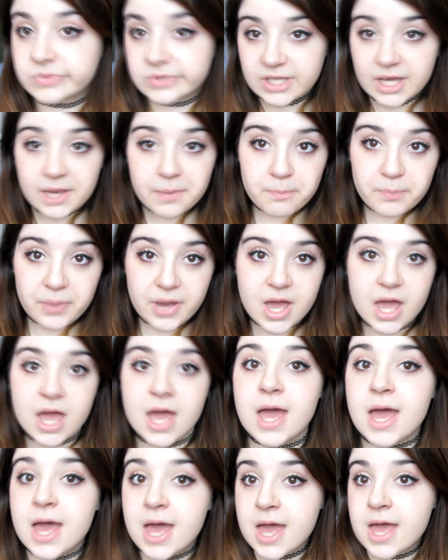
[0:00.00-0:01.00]
Yep.
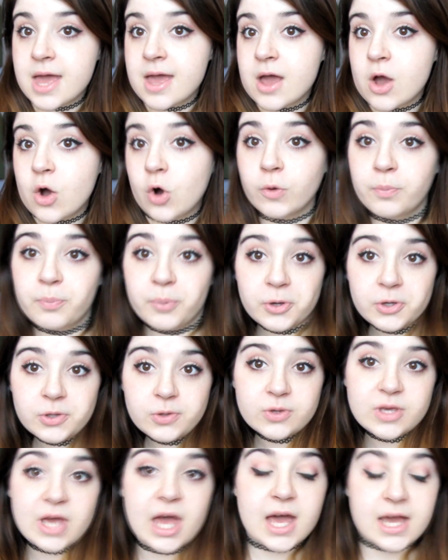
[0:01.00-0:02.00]
Hope
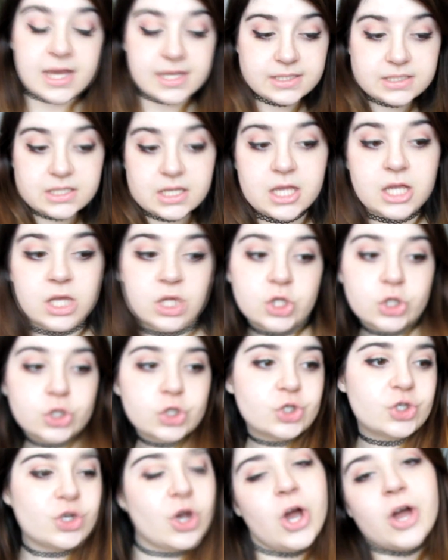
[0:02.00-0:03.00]
you guys
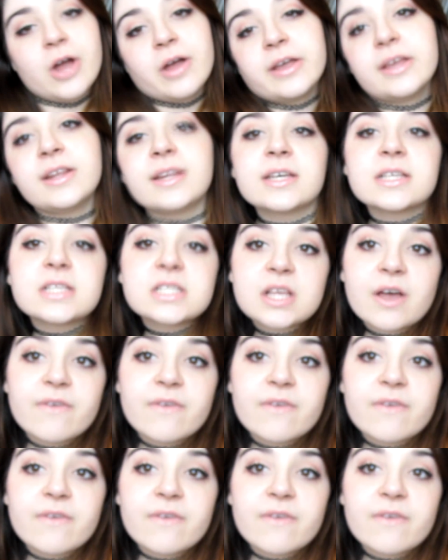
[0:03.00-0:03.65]
enjoy this